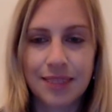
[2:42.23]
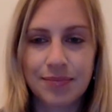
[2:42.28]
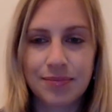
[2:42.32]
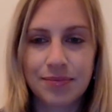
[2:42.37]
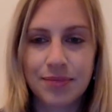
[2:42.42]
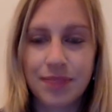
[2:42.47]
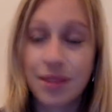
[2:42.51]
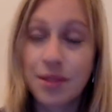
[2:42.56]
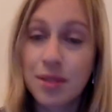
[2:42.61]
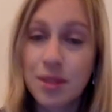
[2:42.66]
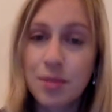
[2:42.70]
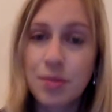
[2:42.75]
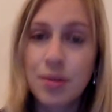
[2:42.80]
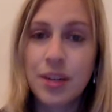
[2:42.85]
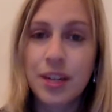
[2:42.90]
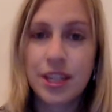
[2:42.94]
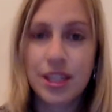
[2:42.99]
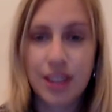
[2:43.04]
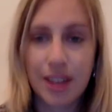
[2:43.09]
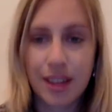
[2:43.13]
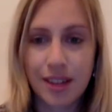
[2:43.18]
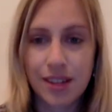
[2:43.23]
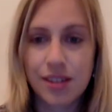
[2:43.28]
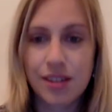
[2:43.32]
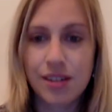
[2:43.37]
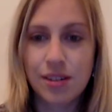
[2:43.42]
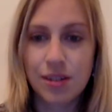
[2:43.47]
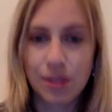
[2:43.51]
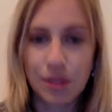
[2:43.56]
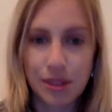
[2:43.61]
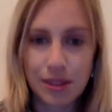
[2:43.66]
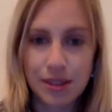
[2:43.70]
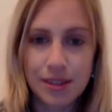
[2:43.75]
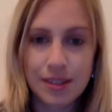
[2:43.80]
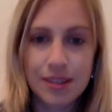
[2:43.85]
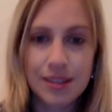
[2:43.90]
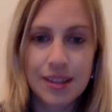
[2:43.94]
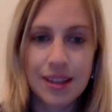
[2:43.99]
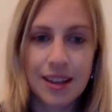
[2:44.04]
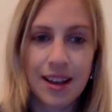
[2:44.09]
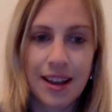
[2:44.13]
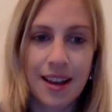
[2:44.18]
It was a pretty challenging course,
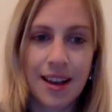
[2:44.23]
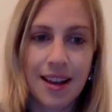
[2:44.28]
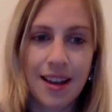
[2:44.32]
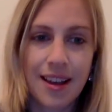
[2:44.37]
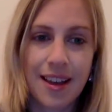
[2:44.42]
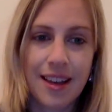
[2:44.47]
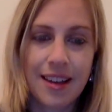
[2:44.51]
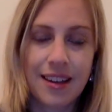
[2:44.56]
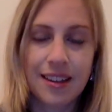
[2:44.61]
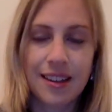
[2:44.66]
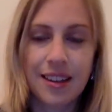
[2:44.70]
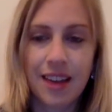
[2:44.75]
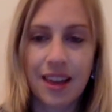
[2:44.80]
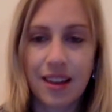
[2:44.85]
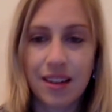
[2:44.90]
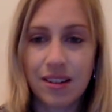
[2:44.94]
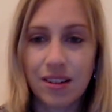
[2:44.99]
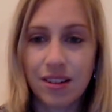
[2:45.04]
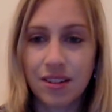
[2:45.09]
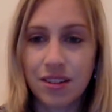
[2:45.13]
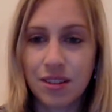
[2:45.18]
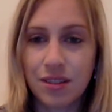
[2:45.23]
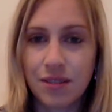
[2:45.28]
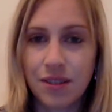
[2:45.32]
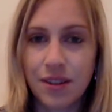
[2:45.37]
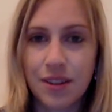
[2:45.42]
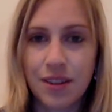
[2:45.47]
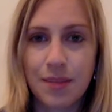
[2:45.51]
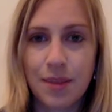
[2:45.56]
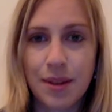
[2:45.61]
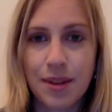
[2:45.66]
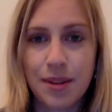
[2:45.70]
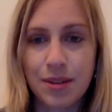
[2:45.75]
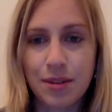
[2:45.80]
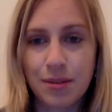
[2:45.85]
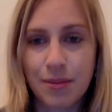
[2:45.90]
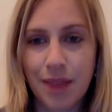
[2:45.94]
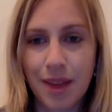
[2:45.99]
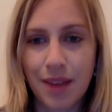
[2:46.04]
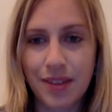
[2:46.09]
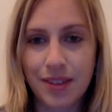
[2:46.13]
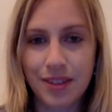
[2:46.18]
and again, lots of fundamental
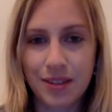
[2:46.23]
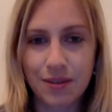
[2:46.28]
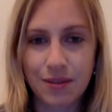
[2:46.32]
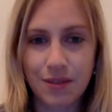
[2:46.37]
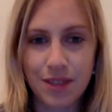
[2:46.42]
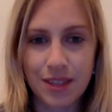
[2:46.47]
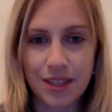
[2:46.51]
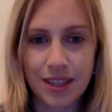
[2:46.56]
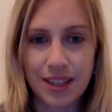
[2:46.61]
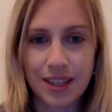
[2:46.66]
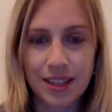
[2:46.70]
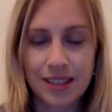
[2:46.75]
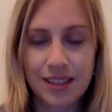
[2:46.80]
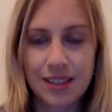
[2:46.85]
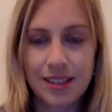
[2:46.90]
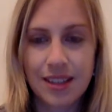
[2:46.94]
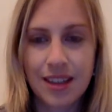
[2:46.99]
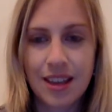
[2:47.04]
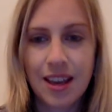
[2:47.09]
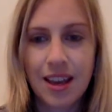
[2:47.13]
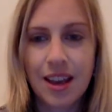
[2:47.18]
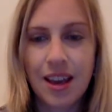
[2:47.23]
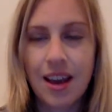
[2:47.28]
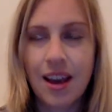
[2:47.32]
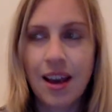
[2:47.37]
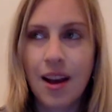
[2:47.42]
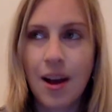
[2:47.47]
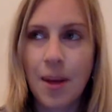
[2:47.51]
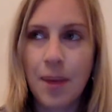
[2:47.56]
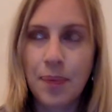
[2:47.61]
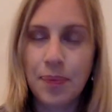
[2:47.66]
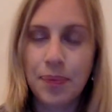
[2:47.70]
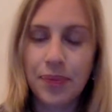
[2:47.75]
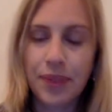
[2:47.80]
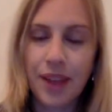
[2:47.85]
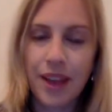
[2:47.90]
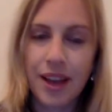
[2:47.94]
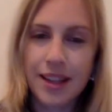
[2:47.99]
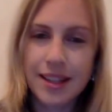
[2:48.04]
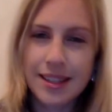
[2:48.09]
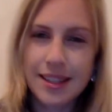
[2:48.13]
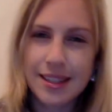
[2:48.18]
maths and physics.
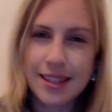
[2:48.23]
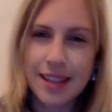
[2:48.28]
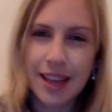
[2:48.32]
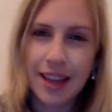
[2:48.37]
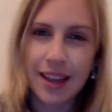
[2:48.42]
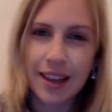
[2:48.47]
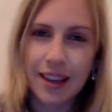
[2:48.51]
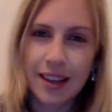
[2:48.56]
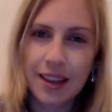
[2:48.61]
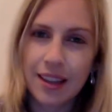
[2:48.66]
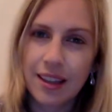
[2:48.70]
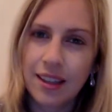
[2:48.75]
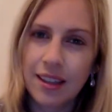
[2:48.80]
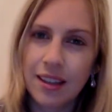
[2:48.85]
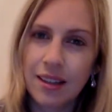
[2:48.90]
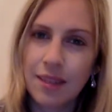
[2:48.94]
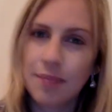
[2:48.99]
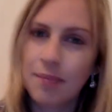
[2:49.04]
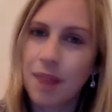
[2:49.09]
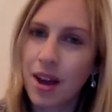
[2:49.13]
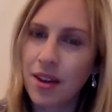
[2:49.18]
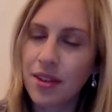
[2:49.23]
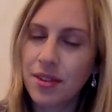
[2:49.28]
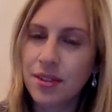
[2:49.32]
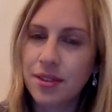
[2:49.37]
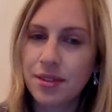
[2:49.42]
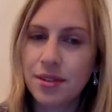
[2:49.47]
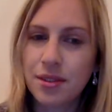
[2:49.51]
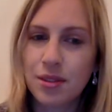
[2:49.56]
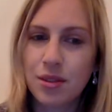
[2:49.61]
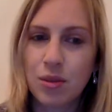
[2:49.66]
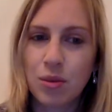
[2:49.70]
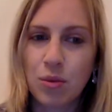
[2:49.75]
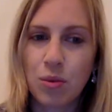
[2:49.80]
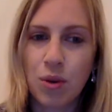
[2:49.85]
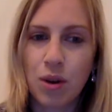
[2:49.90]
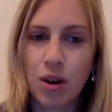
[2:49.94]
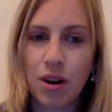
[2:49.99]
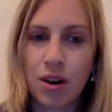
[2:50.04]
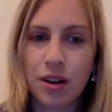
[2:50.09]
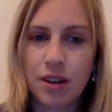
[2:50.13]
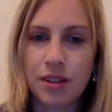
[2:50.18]
I'd say maths
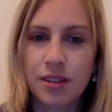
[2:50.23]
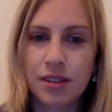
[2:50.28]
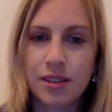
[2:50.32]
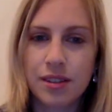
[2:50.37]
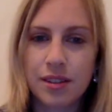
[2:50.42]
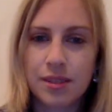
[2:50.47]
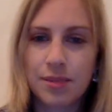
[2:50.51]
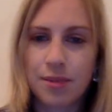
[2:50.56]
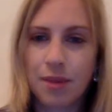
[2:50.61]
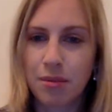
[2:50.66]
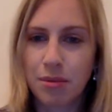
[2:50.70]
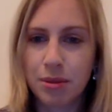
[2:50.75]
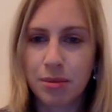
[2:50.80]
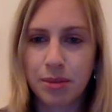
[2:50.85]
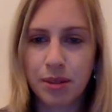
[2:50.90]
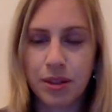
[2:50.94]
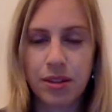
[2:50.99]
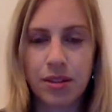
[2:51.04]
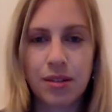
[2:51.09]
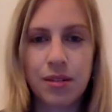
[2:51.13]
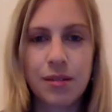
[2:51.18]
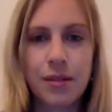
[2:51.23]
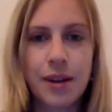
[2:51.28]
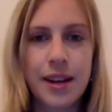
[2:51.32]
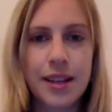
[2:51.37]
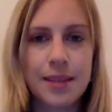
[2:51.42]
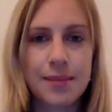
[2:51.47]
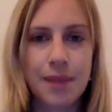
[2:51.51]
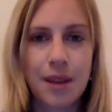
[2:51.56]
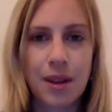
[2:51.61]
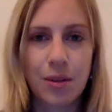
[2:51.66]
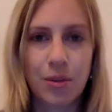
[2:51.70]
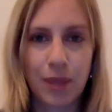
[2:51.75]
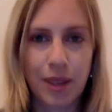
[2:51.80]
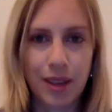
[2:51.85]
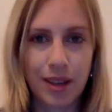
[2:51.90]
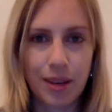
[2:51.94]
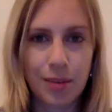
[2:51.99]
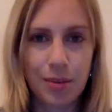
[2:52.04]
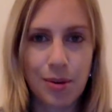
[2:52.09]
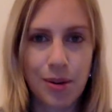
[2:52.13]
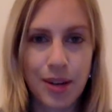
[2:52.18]
was probably always my weaker
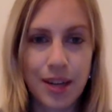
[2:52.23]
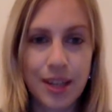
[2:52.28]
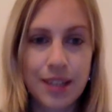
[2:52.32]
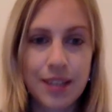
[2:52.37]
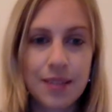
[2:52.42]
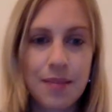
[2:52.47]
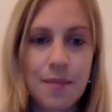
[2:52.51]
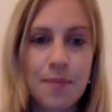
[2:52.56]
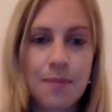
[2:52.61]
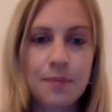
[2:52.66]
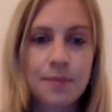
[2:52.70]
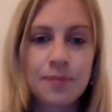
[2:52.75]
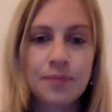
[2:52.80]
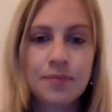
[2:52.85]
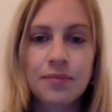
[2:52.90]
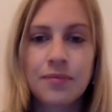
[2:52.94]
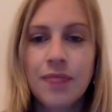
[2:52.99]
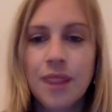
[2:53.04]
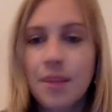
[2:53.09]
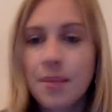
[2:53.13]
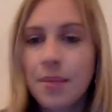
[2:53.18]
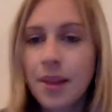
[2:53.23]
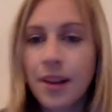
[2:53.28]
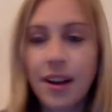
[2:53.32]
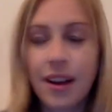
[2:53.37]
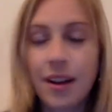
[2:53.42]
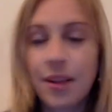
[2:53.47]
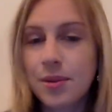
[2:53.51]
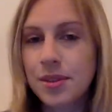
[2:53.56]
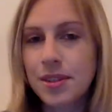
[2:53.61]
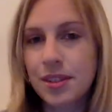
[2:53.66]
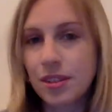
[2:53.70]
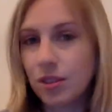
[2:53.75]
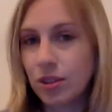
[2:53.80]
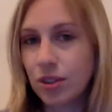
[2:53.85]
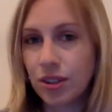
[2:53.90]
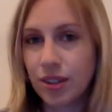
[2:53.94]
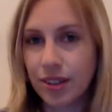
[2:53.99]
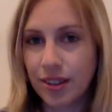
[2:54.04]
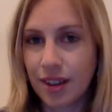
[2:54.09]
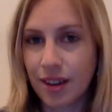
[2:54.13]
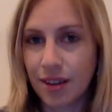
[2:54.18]
point, but I was still good
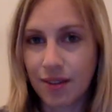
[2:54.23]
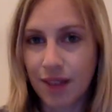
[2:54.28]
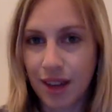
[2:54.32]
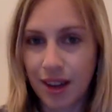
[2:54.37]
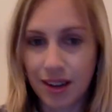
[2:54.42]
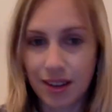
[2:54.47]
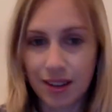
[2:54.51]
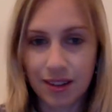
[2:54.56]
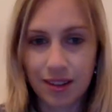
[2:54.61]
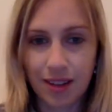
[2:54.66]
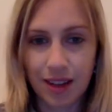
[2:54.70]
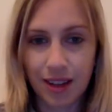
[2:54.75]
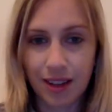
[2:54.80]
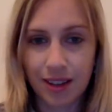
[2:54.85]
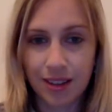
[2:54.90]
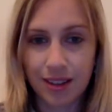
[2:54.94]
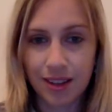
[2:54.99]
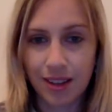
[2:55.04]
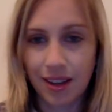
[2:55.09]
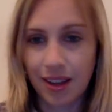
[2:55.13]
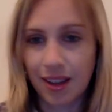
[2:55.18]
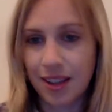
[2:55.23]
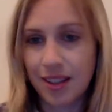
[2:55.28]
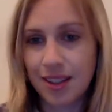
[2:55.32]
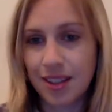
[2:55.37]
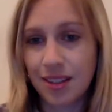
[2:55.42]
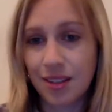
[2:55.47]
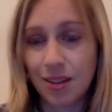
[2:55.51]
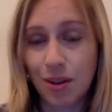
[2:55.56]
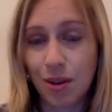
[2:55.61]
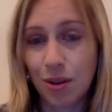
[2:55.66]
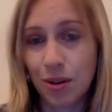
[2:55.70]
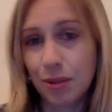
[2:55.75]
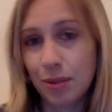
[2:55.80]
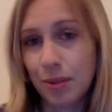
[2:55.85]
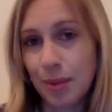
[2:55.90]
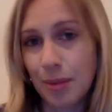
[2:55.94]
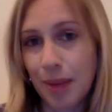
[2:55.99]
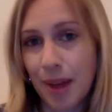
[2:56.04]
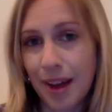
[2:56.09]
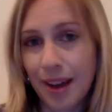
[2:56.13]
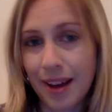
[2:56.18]
enough at it that it didn't hold me
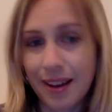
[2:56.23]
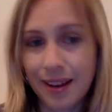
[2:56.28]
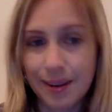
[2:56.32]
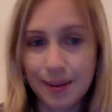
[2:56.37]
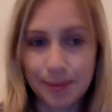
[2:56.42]
back.